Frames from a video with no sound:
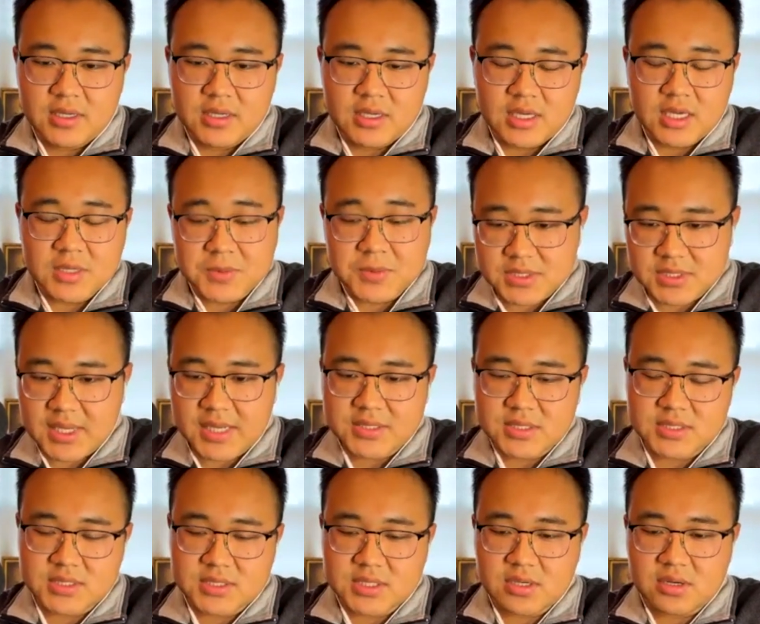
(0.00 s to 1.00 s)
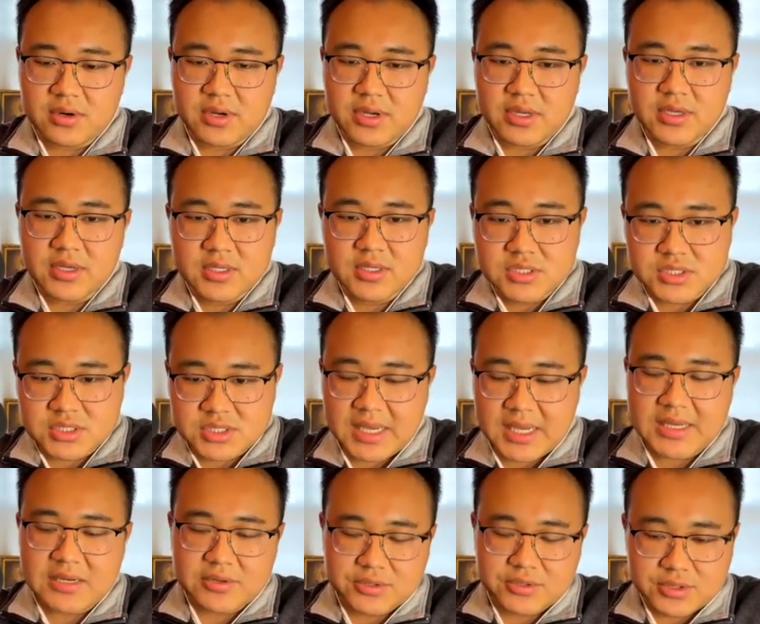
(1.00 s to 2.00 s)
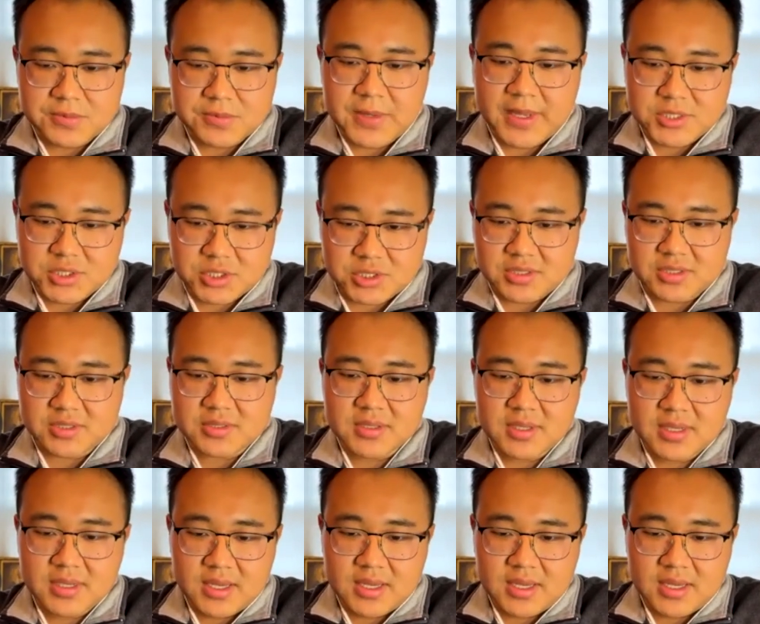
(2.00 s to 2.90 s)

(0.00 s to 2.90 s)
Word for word: if it's necessary, state intervention